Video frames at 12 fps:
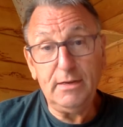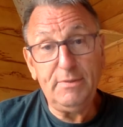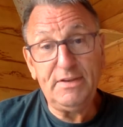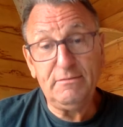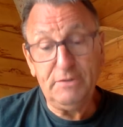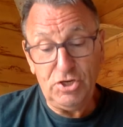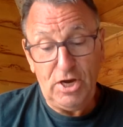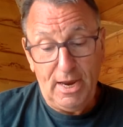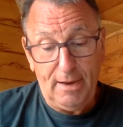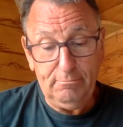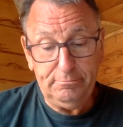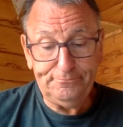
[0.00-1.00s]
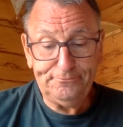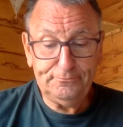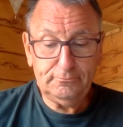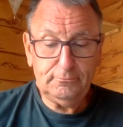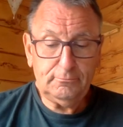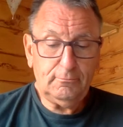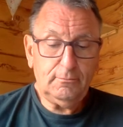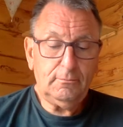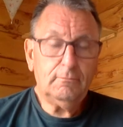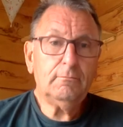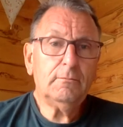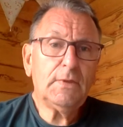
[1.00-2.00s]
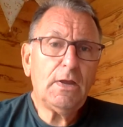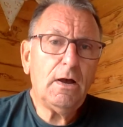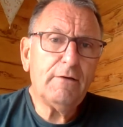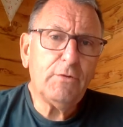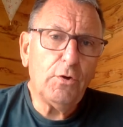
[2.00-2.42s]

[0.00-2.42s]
in a bit of a jam. I've